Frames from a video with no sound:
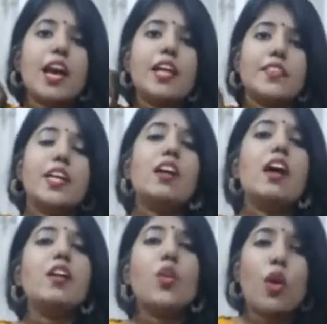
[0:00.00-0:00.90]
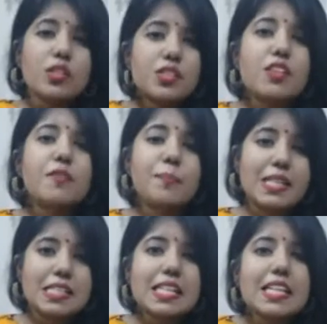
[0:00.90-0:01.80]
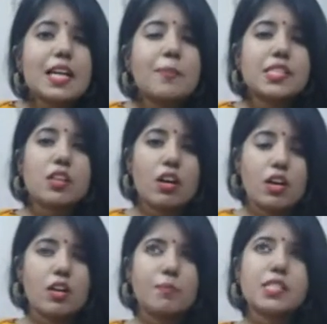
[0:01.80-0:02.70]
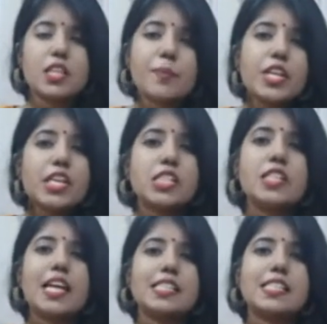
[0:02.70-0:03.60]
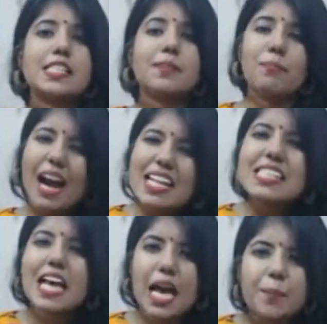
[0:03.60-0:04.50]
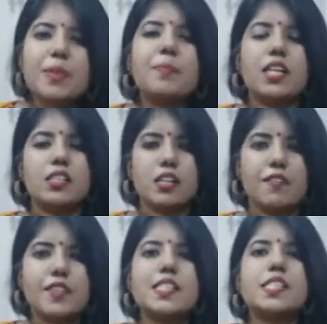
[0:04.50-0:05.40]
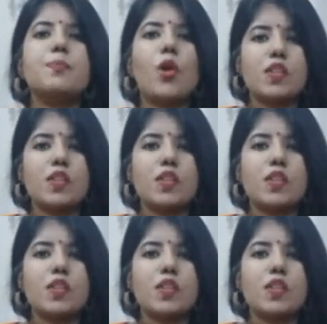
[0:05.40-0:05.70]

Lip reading: there are lots of misleading and miscommunication that might happen because of this process,